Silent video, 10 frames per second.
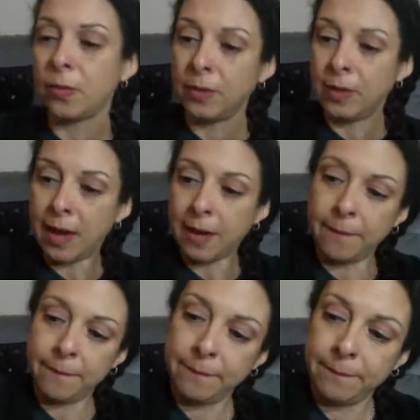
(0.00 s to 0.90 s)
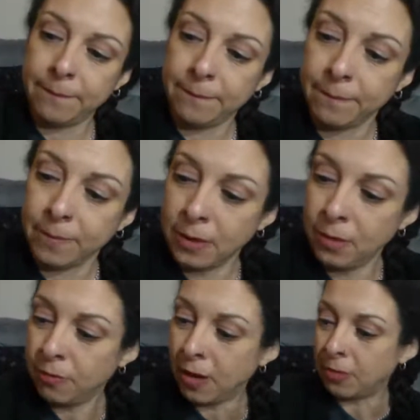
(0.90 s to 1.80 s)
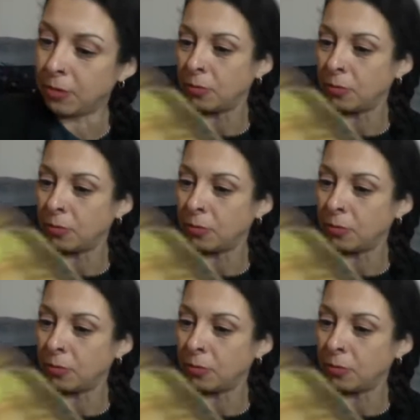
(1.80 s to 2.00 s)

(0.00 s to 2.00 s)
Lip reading: Yeah, you've got the